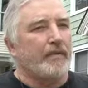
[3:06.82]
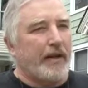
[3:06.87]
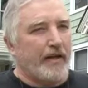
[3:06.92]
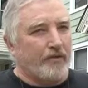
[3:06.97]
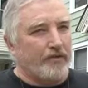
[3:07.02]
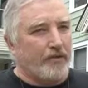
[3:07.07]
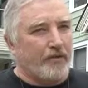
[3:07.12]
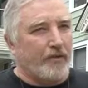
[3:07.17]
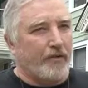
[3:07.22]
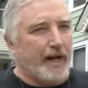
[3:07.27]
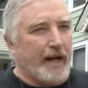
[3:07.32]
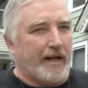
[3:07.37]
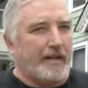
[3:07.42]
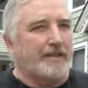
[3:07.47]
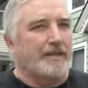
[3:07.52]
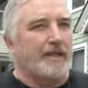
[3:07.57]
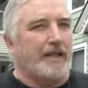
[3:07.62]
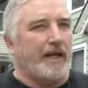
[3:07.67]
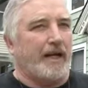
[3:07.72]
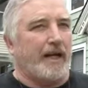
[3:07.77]
That's
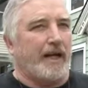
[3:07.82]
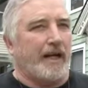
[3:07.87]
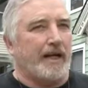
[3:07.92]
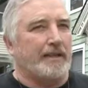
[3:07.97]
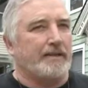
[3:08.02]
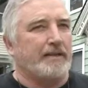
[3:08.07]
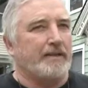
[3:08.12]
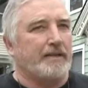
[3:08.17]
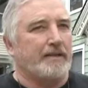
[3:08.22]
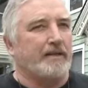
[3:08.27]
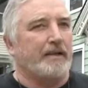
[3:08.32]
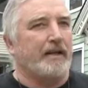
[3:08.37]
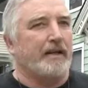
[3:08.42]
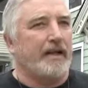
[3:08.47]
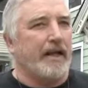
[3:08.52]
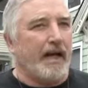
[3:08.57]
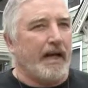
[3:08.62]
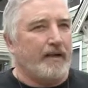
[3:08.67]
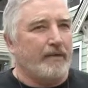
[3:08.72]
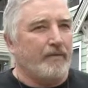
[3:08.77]
correct. And
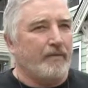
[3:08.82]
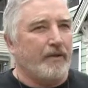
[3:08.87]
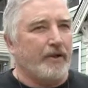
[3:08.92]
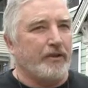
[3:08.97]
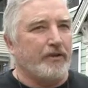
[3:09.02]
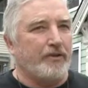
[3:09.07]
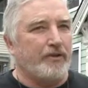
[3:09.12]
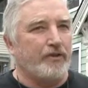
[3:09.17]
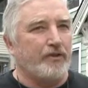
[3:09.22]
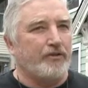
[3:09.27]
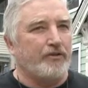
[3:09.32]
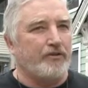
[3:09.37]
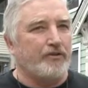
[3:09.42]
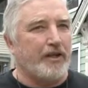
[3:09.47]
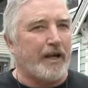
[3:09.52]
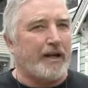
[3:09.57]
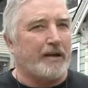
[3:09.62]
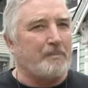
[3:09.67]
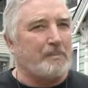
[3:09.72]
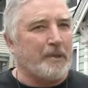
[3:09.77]
again, when you
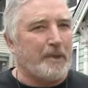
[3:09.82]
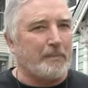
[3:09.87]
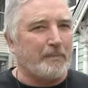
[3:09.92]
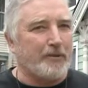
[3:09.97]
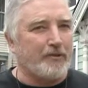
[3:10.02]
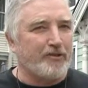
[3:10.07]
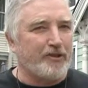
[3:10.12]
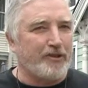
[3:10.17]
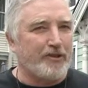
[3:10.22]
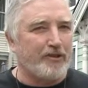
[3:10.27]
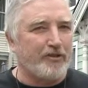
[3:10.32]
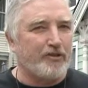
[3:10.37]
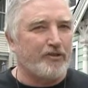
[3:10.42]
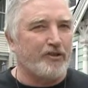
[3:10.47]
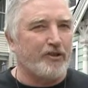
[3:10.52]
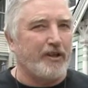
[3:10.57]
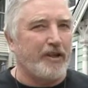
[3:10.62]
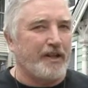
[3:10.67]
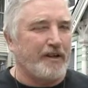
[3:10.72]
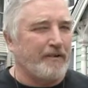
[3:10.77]
send people to the
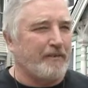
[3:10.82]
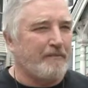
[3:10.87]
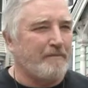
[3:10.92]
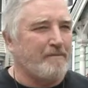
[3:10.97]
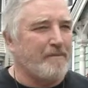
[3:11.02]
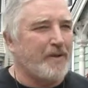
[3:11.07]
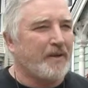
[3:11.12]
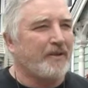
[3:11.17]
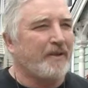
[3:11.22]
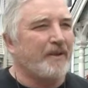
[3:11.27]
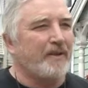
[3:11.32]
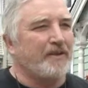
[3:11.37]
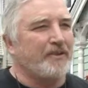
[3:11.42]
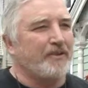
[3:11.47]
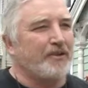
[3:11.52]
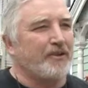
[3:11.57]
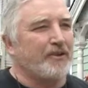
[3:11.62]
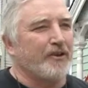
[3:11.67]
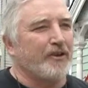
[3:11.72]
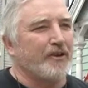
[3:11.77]
street,
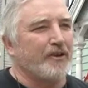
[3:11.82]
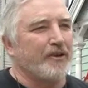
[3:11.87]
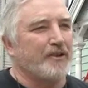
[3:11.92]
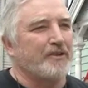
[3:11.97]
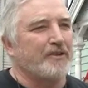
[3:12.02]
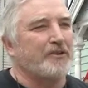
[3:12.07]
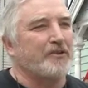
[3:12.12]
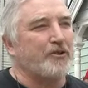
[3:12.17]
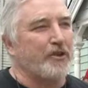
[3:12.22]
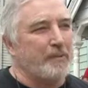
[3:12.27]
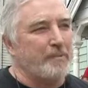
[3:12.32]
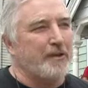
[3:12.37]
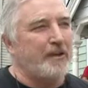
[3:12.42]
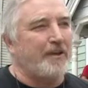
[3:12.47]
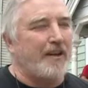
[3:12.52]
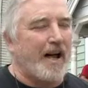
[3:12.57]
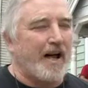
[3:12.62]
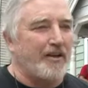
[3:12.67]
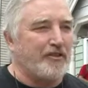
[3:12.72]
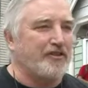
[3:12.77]
you're
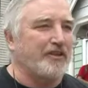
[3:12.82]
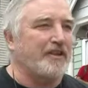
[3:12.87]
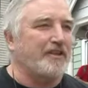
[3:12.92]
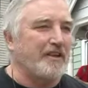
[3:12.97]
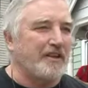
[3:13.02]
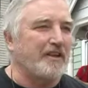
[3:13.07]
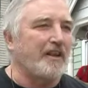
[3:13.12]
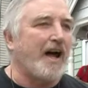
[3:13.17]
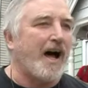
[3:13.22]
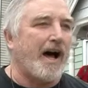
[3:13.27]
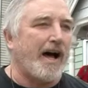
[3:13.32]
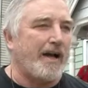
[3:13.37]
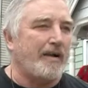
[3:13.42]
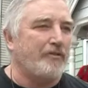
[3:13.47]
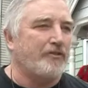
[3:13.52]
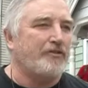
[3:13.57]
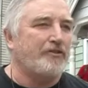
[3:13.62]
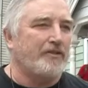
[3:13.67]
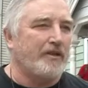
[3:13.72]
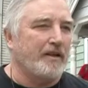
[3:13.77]
criminalizing their
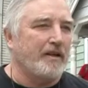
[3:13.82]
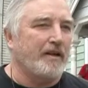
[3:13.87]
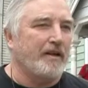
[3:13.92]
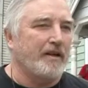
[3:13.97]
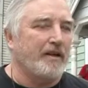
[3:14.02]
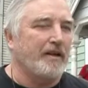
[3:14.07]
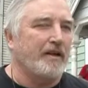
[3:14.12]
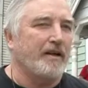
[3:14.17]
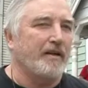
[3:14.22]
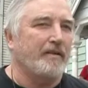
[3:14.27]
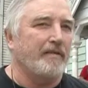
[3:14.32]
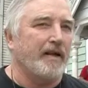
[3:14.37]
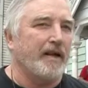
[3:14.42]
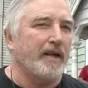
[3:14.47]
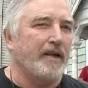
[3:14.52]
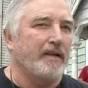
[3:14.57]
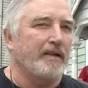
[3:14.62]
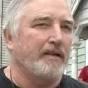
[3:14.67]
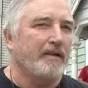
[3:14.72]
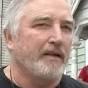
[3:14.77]
lives,
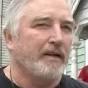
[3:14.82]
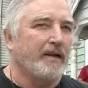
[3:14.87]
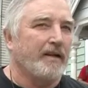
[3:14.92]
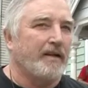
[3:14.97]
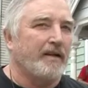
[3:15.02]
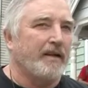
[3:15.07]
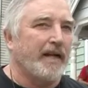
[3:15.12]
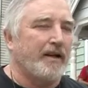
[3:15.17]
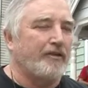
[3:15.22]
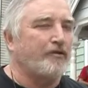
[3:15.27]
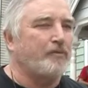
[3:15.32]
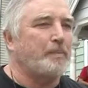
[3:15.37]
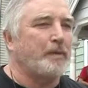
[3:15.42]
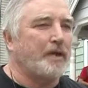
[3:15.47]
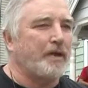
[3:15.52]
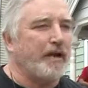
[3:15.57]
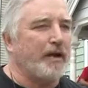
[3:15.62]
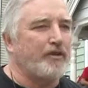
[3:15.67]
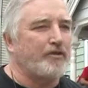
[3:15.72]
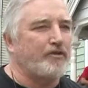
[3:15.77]
and that's
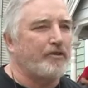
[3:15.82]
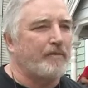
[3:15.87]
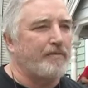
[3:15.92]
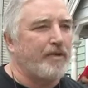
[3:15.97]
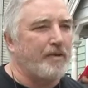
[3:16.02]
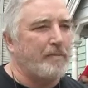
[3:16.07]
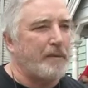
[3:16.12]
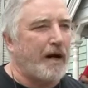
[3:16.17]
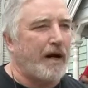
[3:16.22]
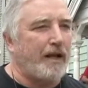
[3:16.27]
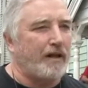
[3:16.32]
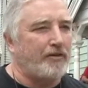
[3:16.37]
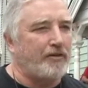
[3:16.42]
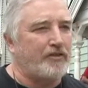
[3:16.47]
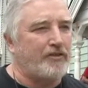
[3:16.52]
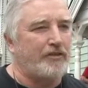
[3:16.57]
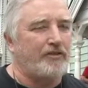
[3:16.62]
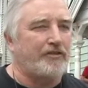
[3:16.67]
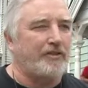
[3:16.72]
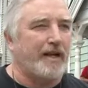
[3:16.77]
because of the
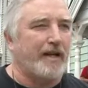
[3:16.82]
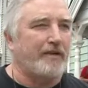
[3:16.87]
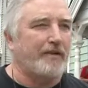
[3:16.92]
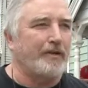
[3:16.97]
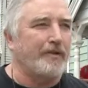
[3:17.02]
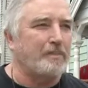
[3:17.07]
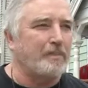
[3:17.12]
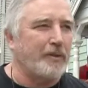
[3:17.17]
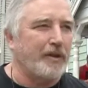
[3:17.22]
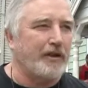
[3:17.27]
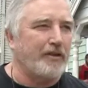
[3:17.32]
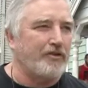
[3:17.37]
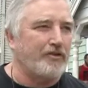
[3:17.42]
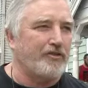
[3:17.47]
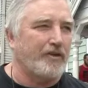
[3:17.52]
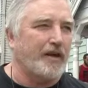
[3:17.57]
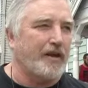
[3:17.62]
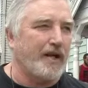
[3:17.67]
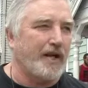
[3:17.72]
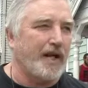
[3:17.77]
policies that are in
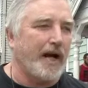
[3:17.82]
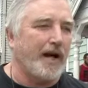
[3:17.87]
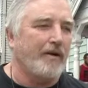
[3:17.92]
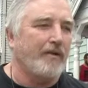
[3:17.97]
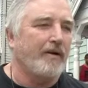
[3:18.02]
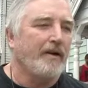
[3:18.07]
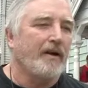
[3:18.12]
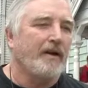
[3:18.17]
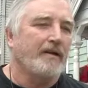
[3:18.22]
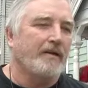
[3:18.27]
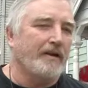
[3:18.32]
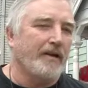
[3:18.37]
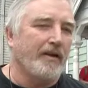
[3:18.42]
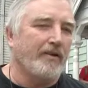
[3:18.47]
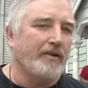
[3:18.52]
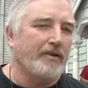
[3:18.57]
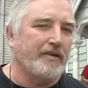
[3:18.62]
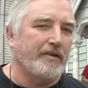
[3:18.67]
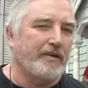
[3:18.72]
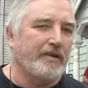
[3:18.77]
place right now. The
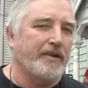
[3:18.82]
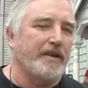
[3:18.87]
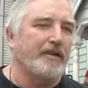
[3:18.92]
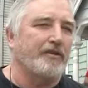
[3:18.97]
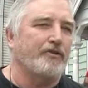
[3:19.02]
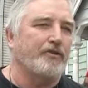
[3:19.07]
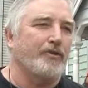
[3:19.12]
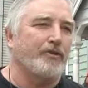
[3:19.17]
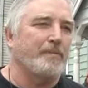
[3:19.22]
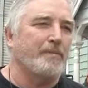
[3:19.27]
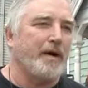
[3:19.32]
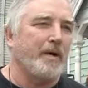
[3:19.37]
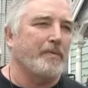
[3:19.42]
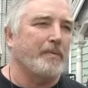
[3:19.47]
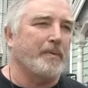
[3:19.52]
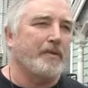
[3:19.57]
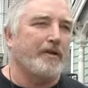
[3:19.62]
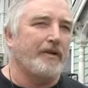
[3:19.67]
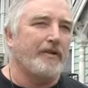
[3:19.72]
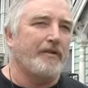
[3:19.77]
other thing to
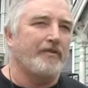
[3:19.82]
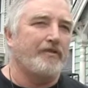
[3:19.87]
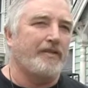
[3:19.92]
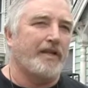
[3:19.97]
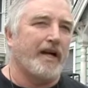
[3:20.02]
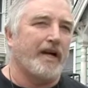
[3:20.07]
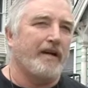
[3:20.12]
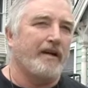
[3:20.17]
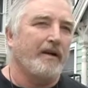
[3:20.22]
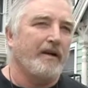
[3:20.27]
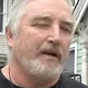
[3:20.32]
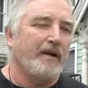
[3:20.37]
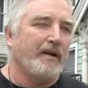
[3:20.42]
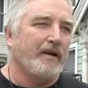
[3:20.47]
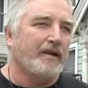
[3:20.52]
remember is that